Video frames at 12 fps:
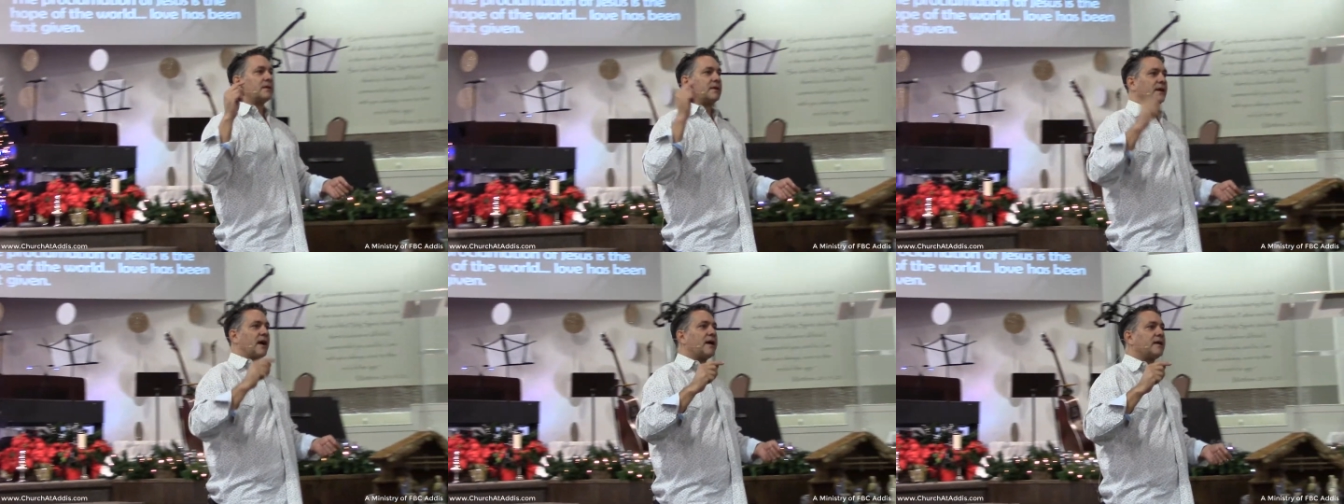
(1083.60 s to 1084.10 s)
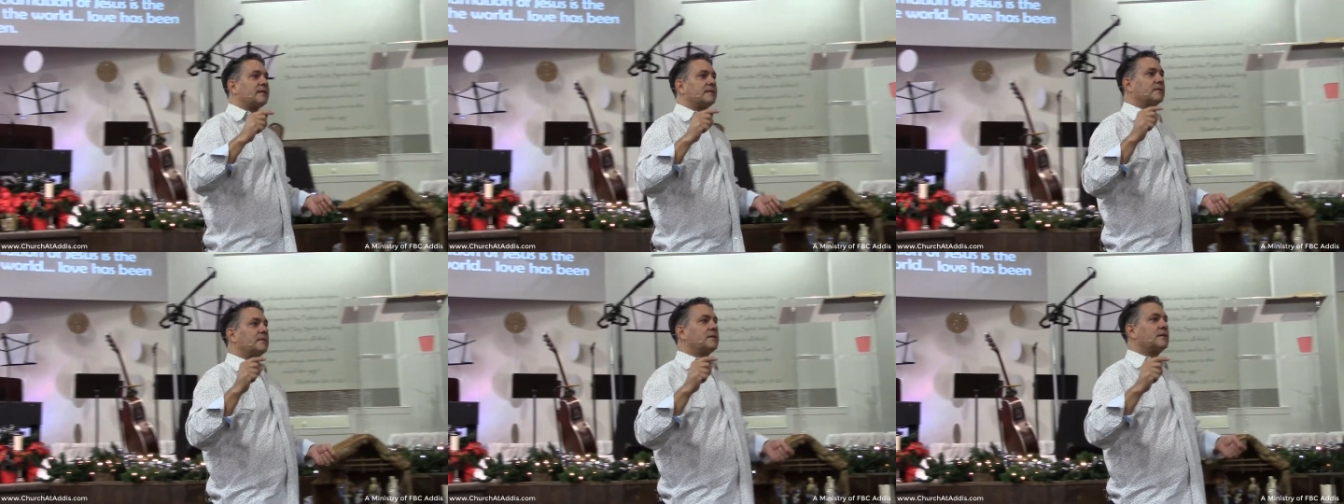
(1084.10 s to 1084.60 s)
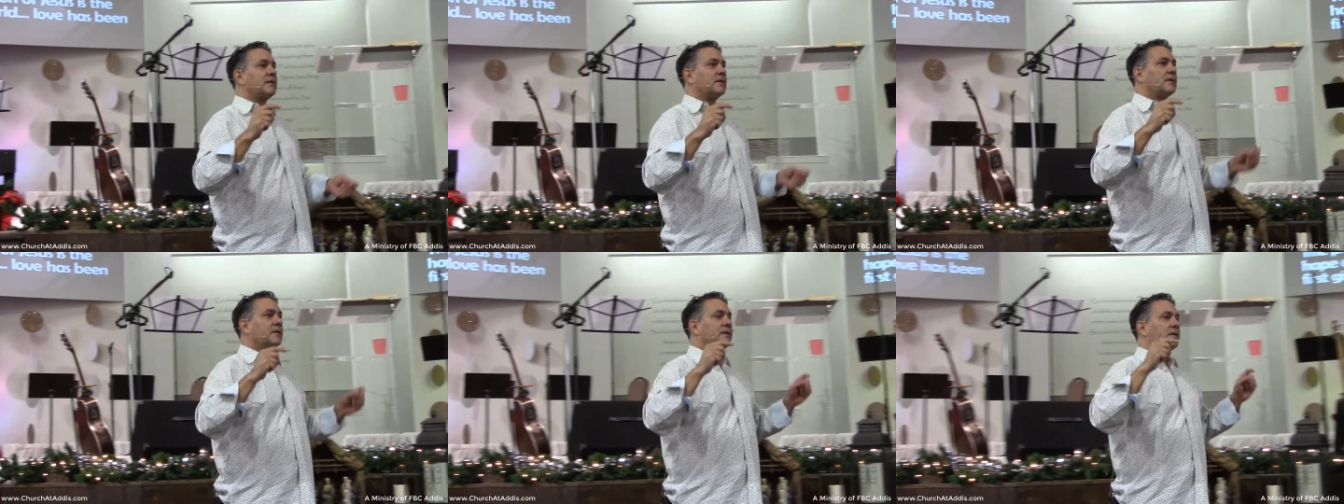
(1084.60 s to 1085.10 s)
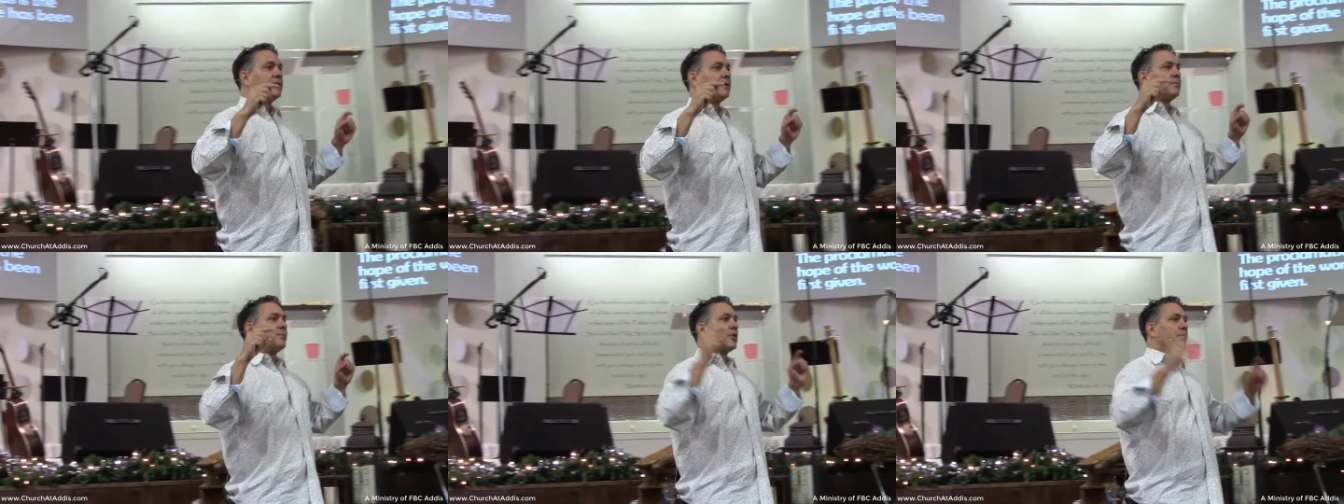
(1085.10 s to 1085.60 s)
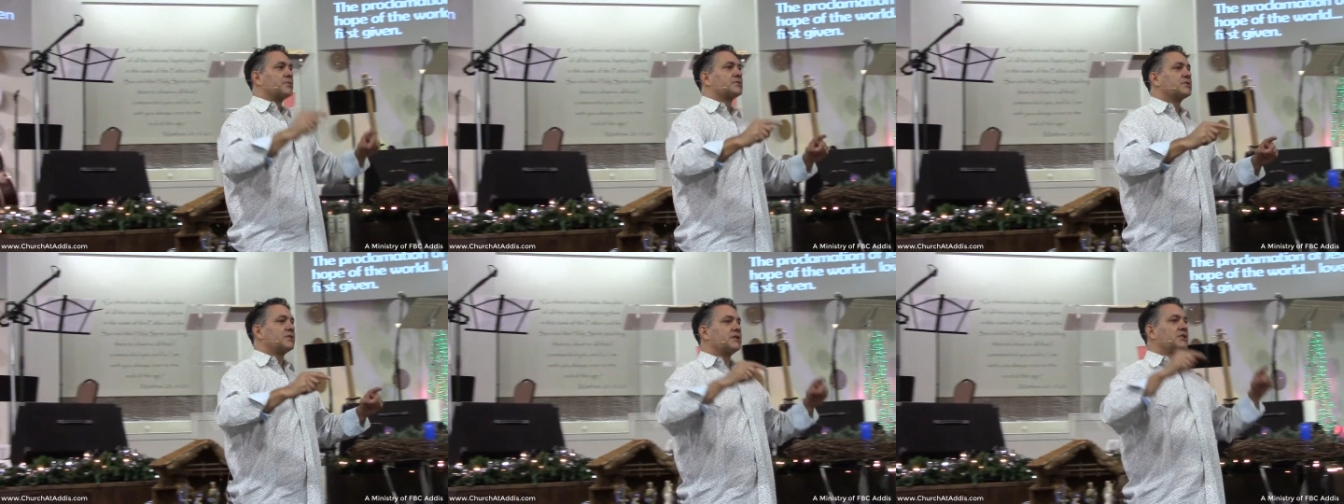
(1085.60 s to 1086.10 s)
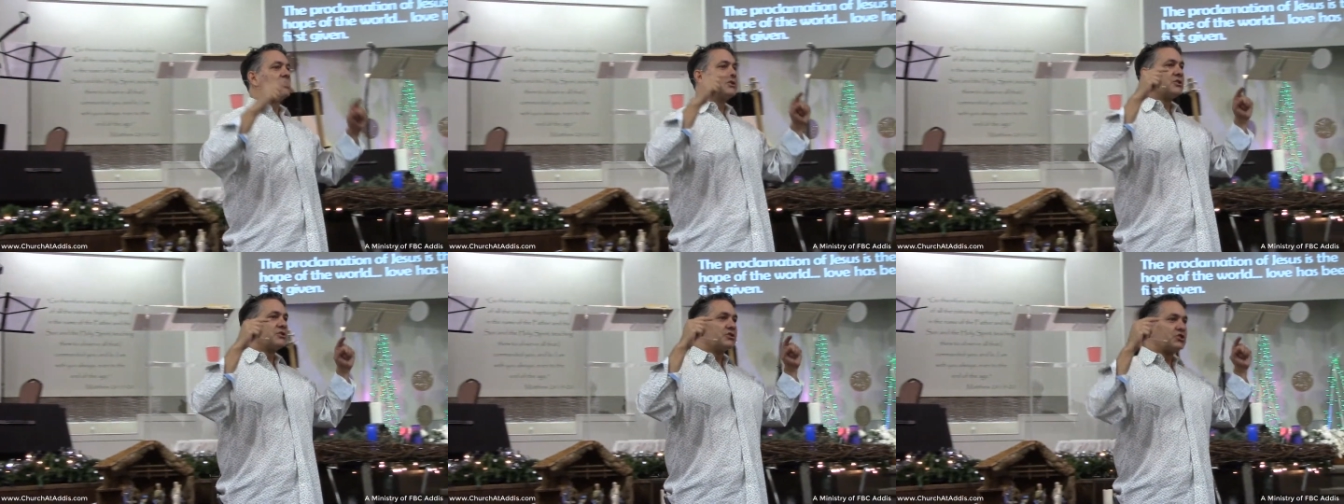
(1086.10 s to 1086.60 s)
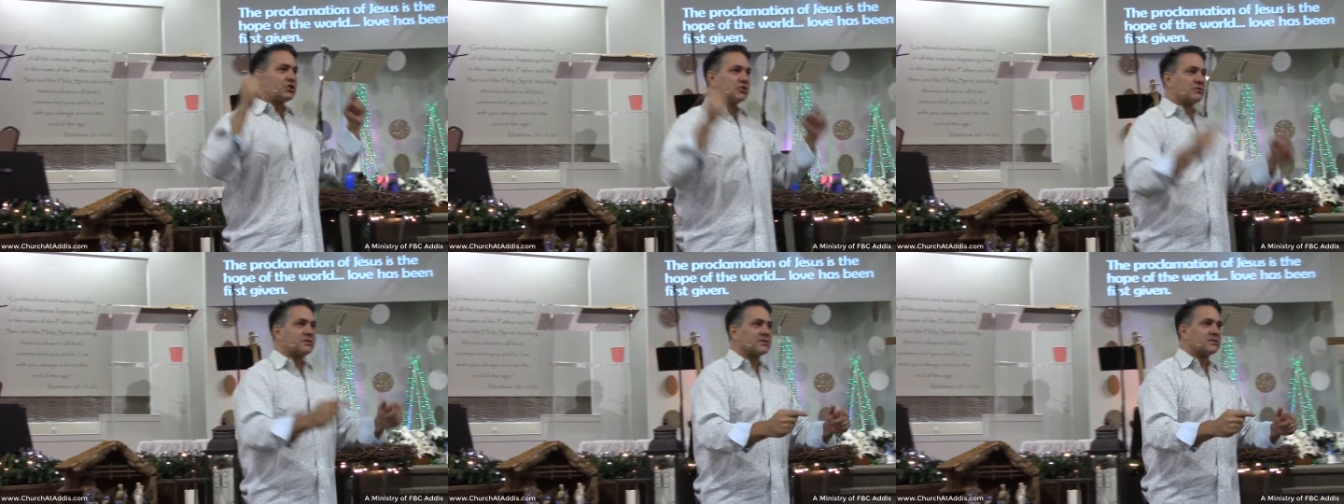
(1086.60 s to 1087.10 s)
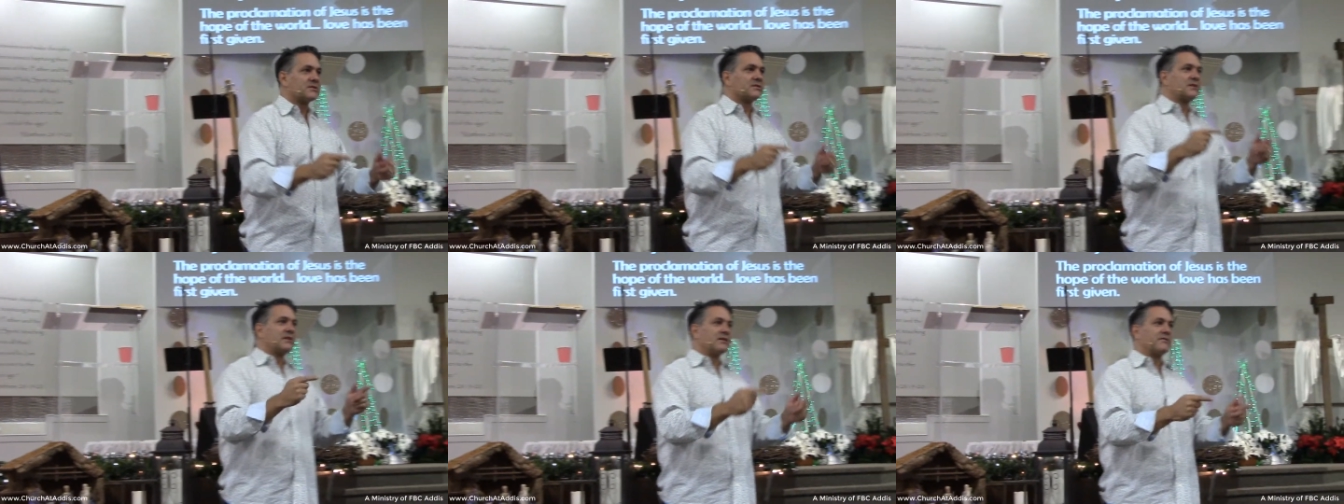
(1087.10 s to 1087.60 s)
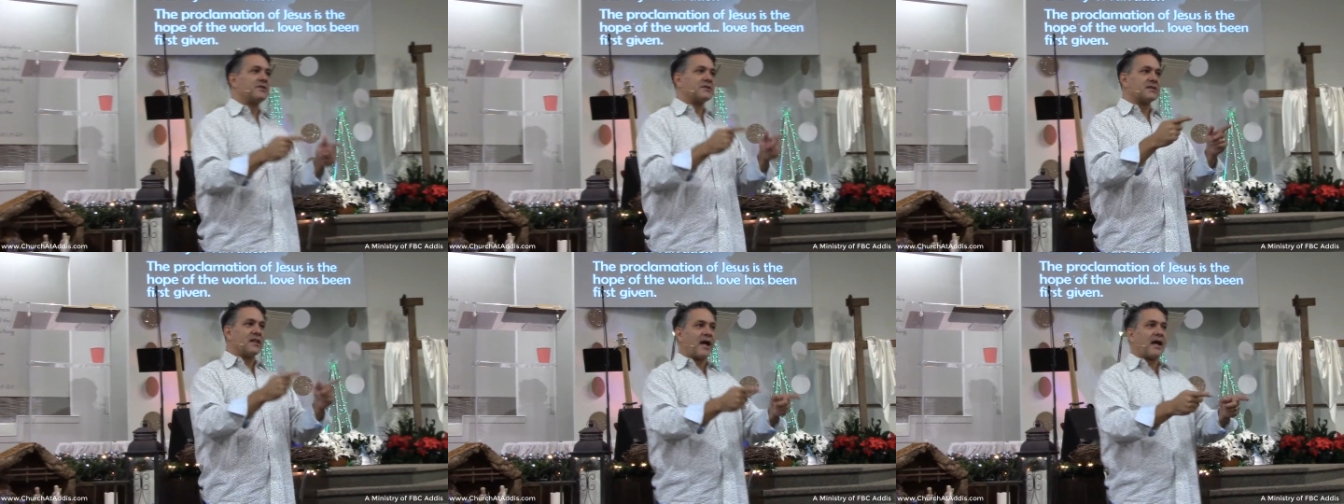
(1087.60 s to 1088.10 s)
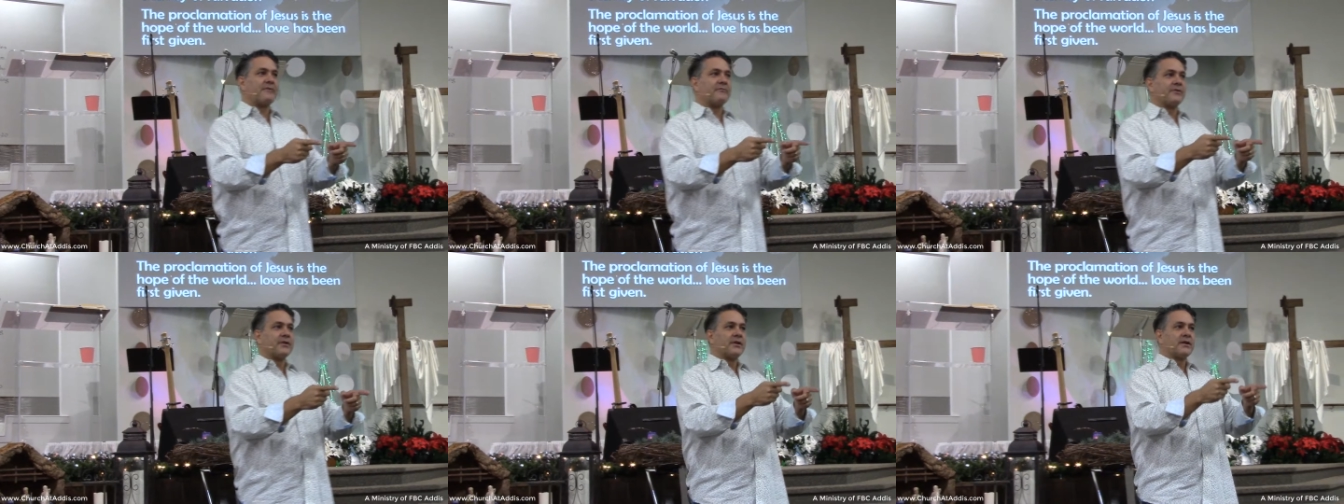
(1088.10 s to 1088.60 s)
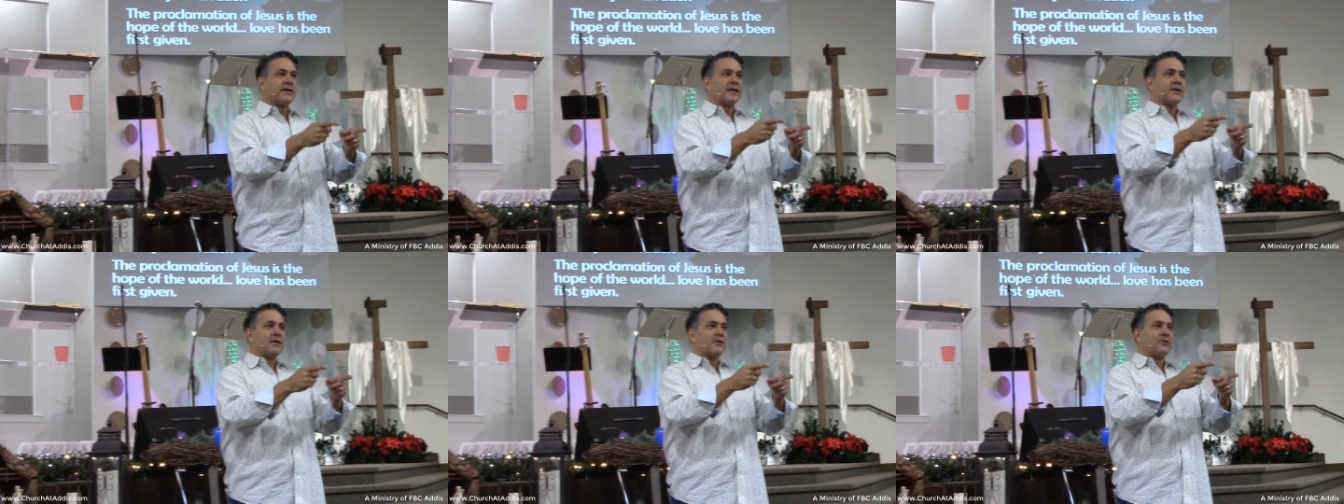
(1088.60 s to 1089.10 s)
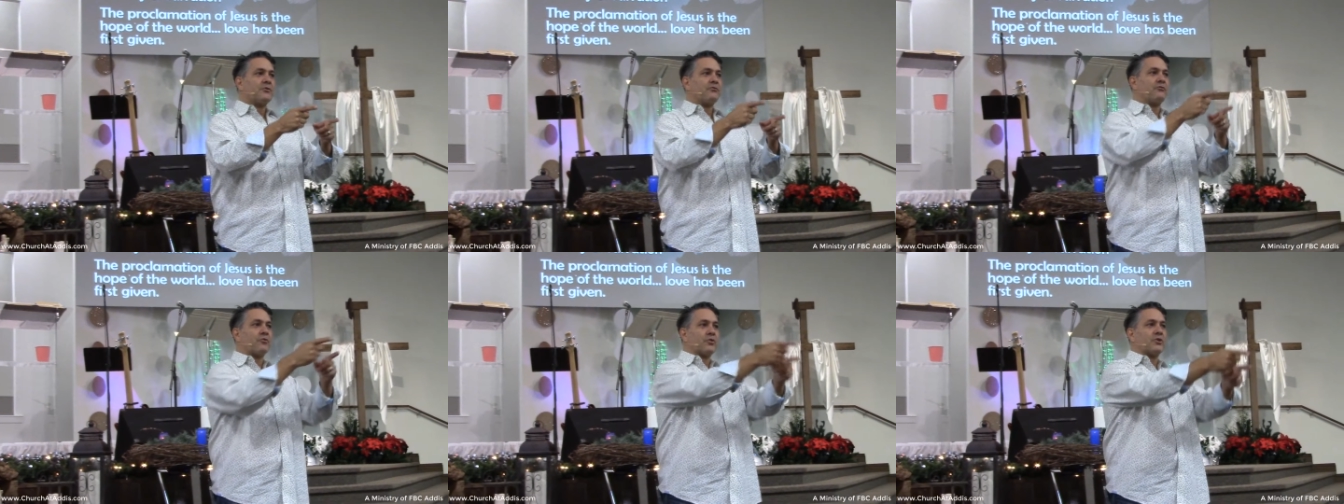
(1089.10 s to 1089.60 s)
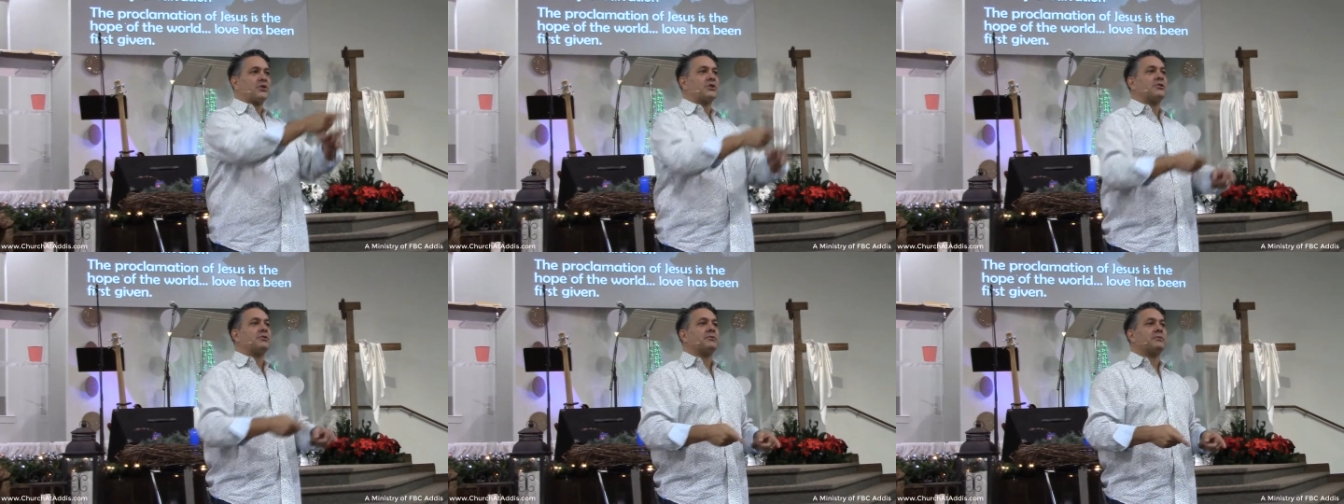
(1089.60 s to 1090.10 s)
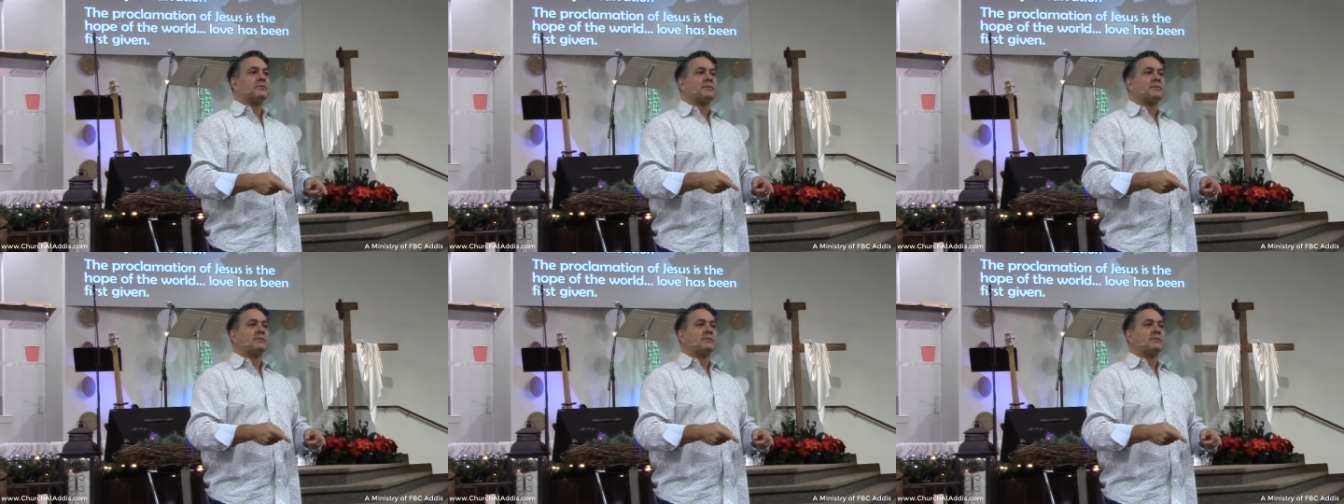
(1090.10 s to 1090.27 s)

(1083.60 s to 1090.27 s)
God purposely chooses to give his life for you.